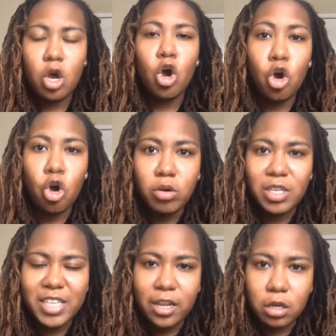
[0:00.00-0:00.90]
Who
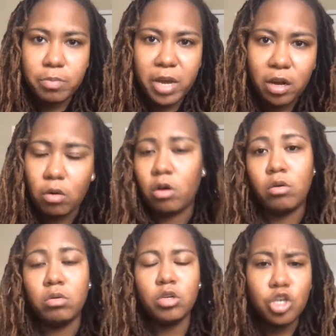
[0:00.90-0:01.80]
does that look better
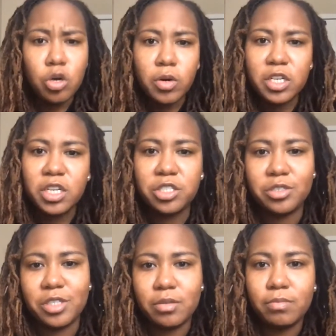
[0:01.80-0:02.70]
on? You or the
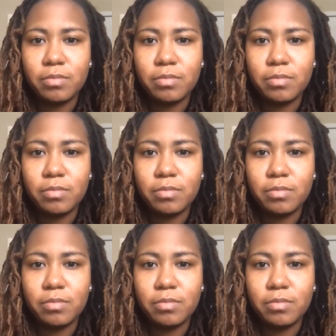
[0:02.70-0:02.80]
district?